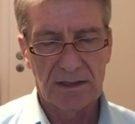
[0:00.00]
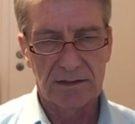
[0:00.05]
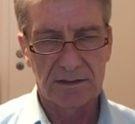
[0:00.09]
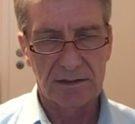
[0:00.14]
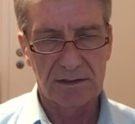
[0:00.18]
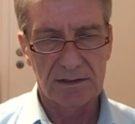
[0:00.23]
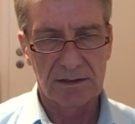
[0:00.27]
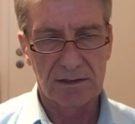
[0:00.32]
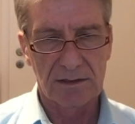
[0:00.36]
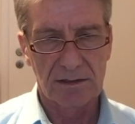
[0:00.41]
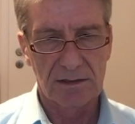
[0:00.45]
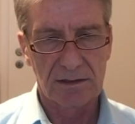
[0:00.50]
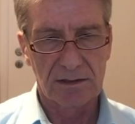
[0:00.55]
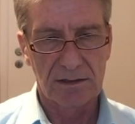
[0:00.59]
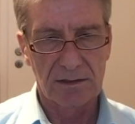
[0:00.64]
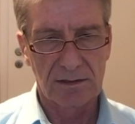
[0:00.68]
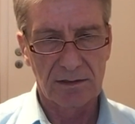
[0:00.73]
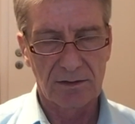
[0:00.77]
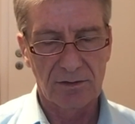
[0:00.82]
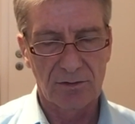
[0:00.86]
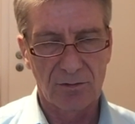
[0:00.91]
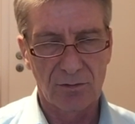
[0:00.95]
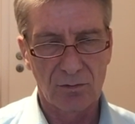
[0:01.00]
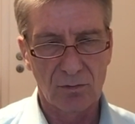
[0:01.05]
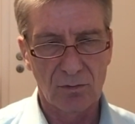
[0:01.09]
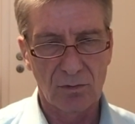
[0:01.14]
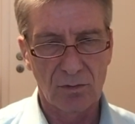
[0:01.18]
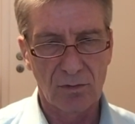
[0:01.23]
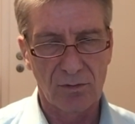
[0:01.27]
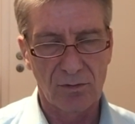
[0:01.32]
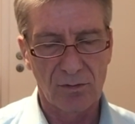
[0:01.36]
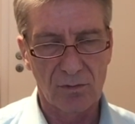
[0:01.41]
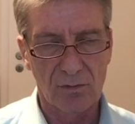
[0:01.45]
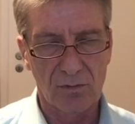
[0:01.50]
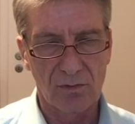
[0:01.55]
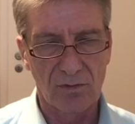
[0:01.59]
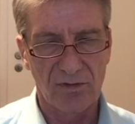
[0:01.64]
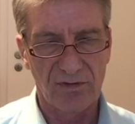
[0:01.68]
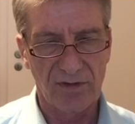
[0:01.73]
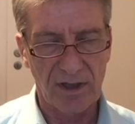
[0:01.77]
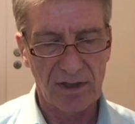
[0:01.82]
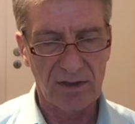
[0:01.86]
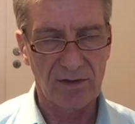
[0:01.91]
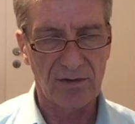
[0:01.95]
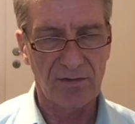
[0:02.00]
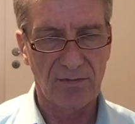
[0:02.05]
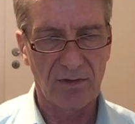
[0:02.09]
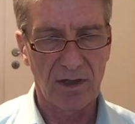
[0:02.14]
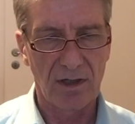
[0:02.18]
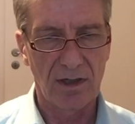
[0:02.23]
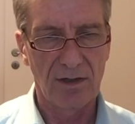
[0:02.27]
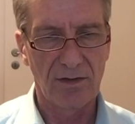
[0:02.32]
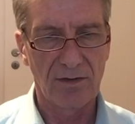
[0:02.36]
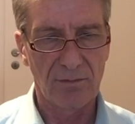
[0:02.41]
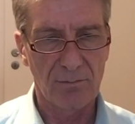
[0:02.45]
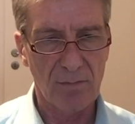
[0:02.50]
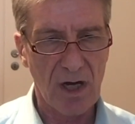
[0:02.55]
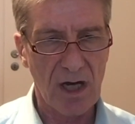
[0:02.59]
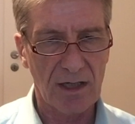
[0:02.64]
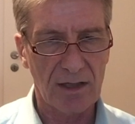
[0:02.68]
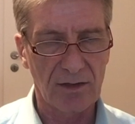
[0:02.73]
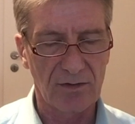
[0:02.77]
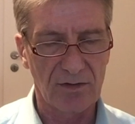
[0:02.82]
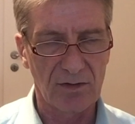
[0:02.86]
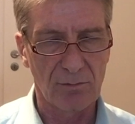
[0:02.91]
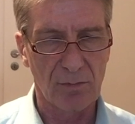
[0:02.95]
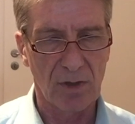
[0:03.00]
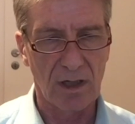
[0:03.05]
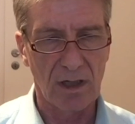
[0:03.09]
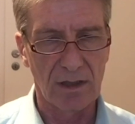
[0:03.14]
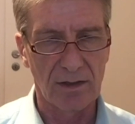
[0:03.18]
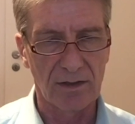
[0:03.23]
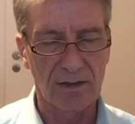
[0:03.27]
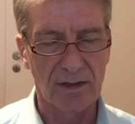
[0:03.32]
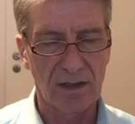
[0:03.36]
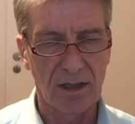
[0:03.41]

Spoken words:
to satisfy the market demand.